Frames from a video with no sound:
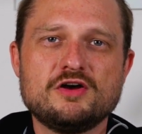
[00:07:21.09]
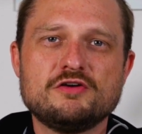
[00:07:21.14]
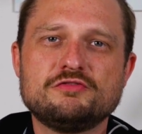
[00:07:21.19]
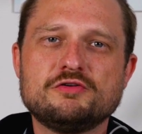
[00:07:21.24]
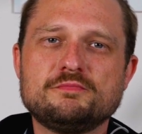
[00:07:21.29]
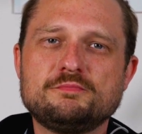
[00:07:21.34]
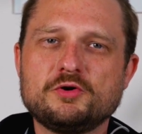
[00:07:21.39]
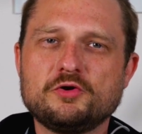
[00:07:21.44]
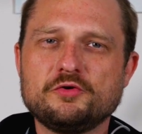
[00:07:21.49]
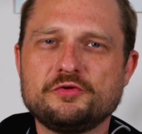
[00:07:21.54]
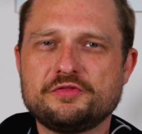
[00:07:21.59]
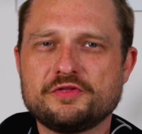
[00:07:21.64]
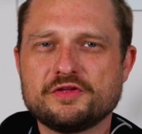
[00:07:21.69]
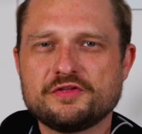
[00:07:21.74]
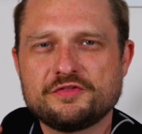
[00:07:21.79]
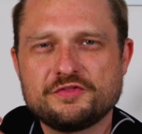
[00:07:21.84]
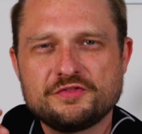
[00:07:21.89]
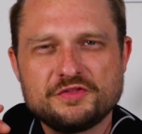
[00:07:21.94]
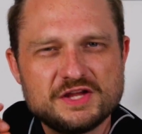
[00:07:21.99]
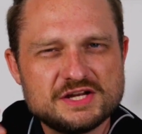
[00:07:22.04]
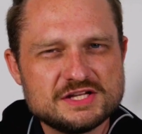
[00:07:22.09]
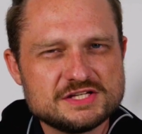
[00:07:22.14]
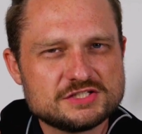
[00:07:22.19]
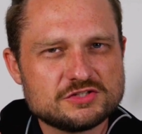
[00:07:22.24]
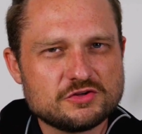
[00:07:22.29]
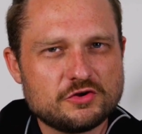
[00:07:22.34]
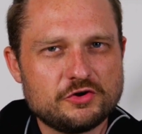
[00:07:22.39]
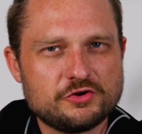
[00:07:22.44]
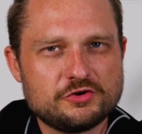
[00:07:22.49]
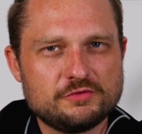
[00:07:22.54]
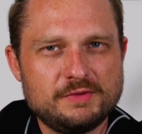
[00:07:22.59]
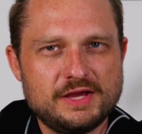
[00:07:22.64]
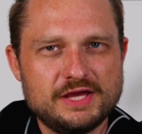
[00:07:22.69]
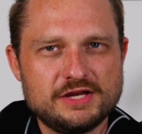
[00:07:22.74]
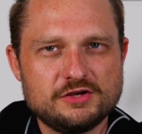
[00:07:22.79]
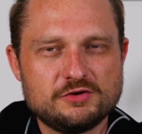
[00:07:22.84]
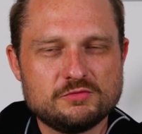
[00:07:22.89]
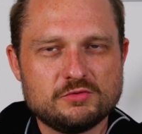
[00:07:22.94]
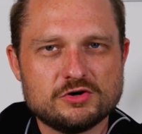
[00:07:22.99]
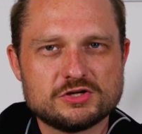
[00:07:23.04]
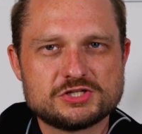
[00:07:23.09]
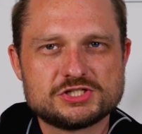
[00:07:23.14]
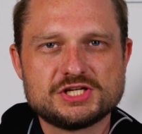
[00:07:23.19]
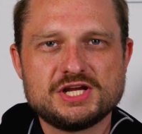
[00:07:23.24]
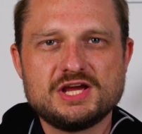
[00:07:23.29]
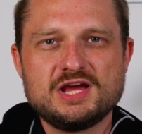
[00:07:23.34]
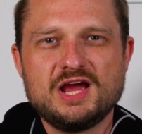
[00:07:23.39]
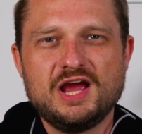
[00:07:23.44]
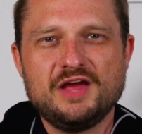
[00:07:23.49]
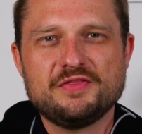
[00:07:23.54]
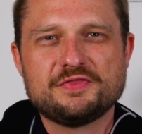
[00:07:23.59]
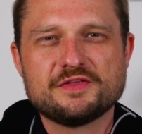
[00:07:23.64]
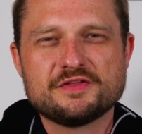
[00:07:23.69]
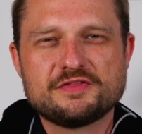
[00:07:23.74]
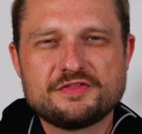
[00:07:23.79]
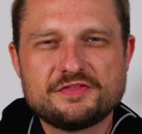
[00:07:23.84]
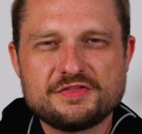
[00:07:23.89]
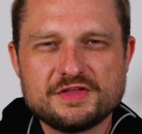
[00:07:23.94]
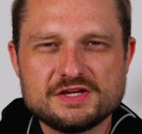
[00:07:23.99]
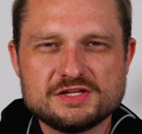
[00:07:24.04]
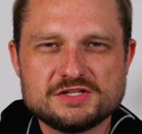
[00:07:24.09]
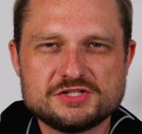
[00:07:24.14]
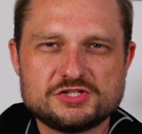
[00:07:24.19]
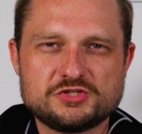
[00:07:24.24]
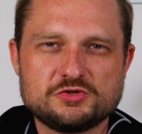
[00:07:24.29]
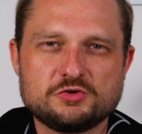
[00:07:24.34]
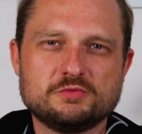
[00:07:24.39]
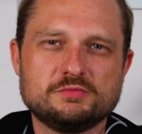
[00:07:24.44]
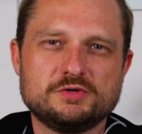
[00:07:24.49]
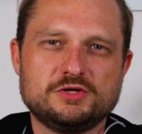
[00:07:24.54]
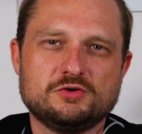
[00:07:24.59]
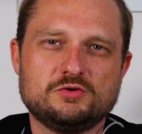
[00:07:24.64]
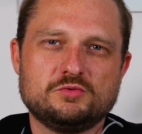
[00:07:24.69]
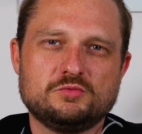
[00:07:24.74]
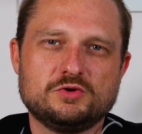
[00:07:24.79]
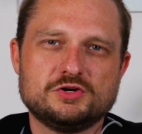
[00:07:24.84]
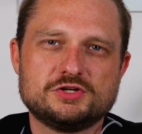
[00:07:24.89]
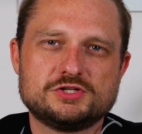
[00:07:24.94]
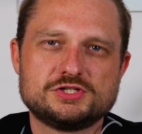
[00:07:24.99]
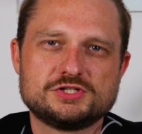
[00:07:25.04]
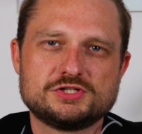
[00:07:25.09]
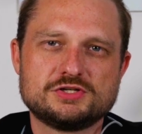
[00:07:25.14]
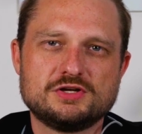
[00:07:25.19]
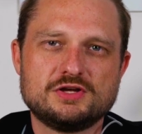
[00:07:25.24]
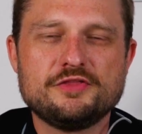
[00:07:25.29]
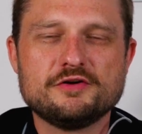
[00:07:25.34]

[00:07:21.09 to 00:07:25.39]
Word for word: for both the thinnest automatic watch and the thinnest tourbillon watch.